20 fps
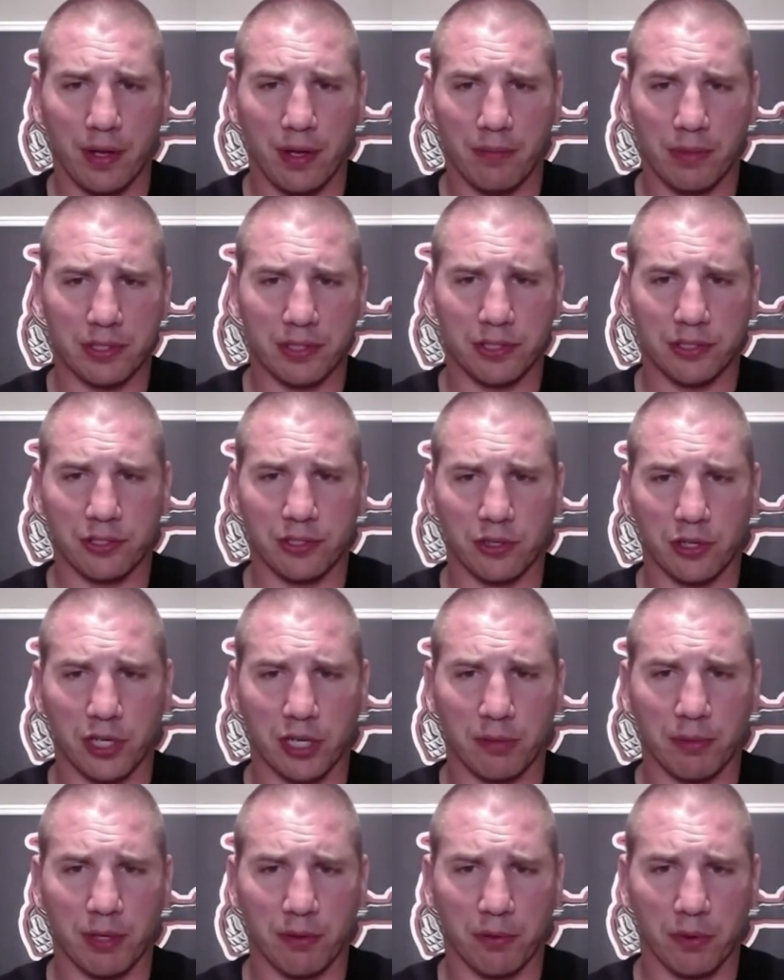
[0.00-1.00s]
But you're still going
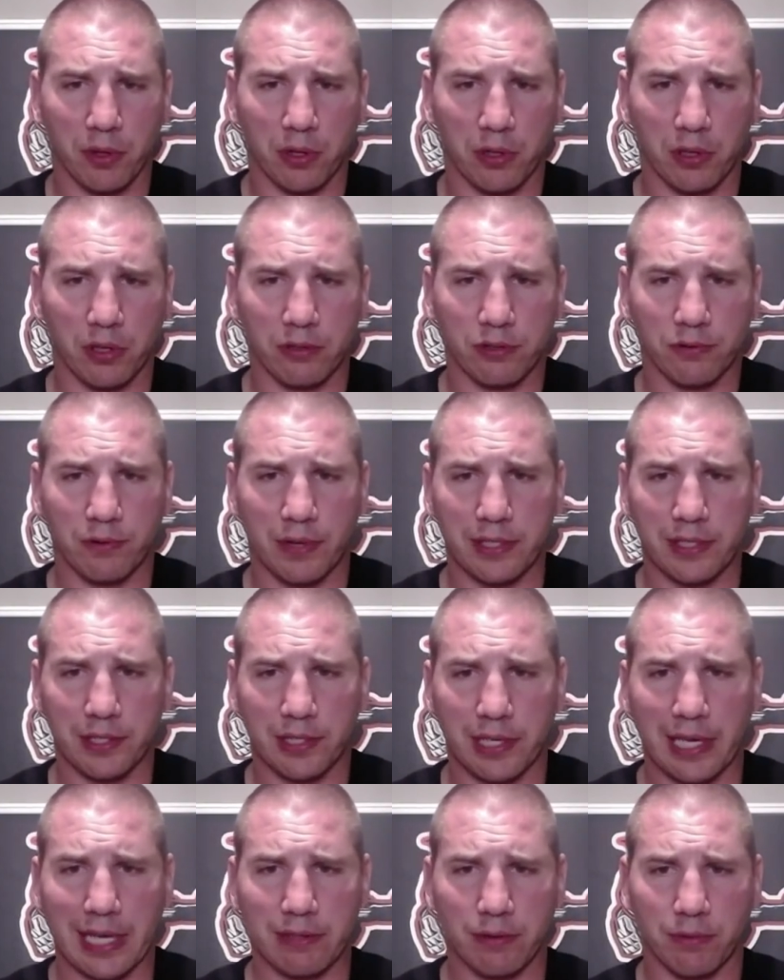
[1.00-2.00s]
to be a real close range
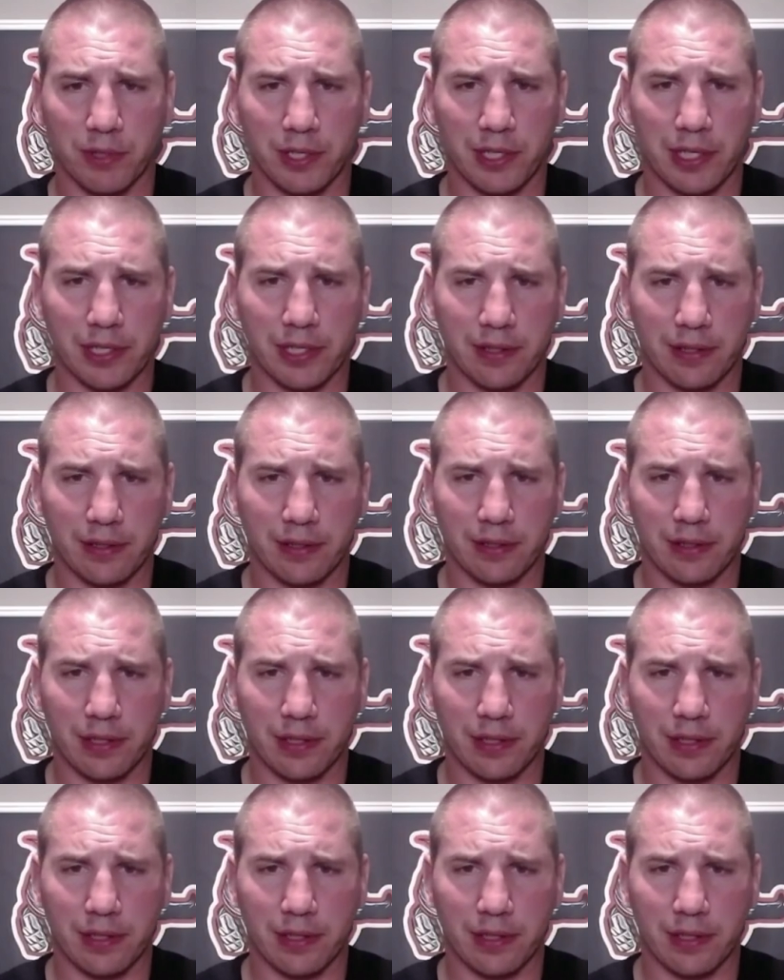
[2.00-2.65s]
engagement when you get to